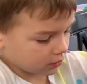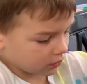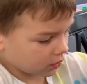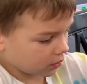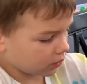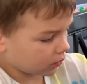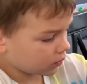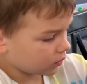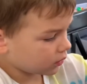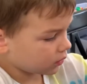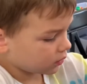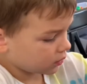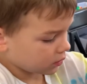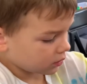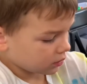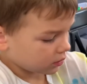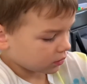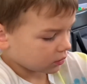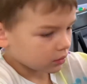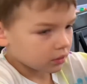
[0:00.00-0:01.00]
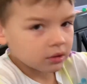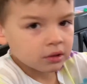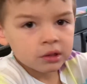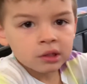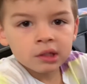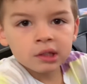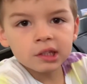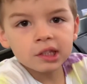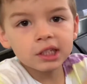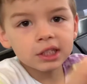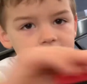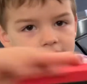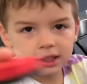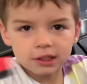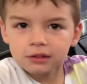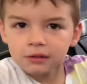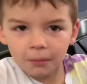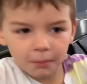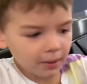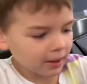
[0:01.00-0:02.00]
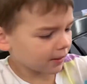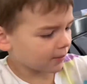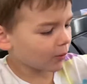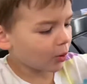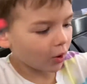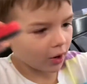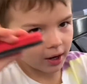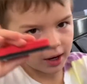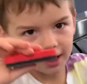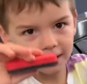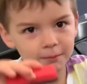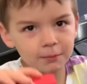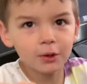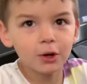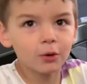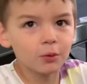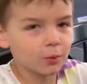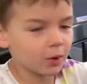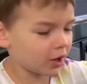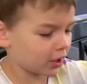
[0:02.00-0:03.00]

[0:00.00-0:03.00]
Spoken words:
look at our homeschool, you can follow us over on Instagram